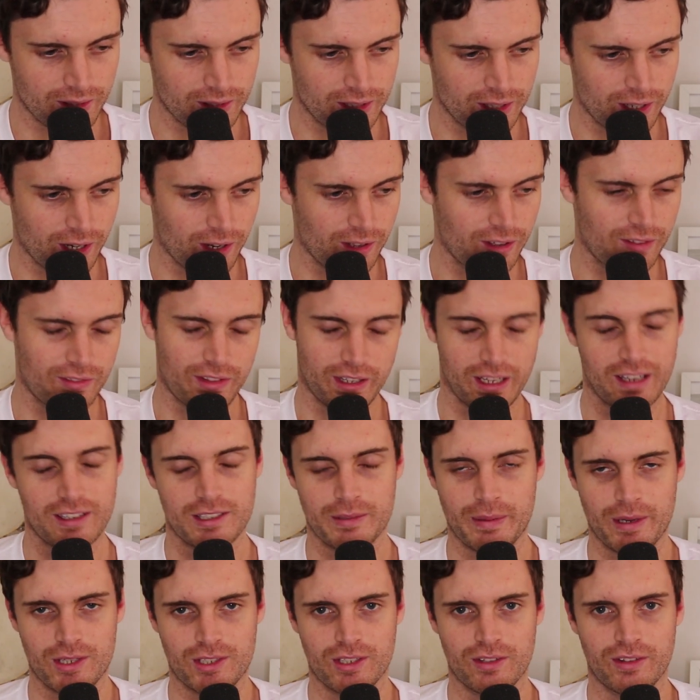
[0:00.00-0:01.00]

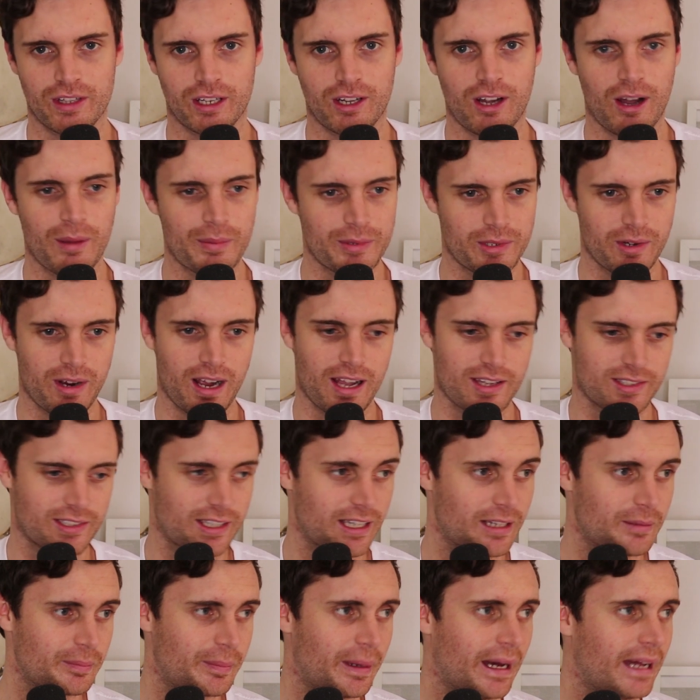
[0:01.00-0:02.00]
especially if the cops are
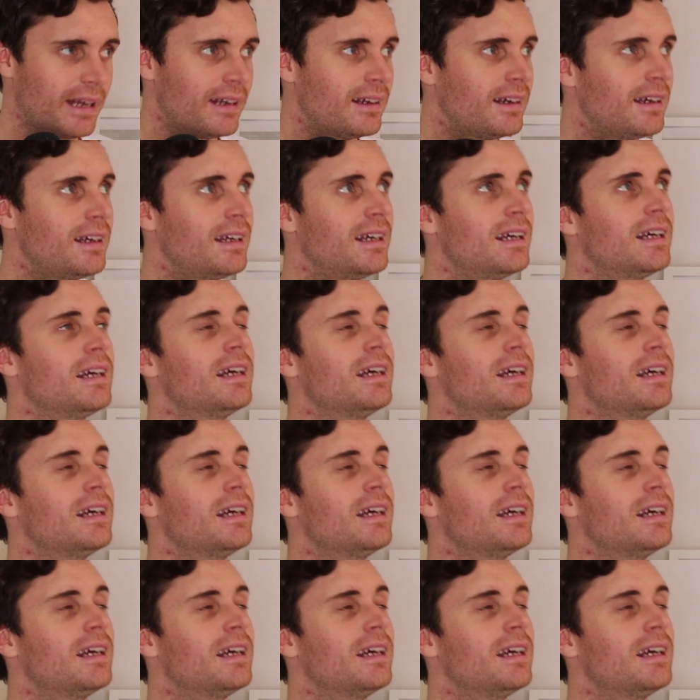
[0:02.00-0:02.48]
asking. But,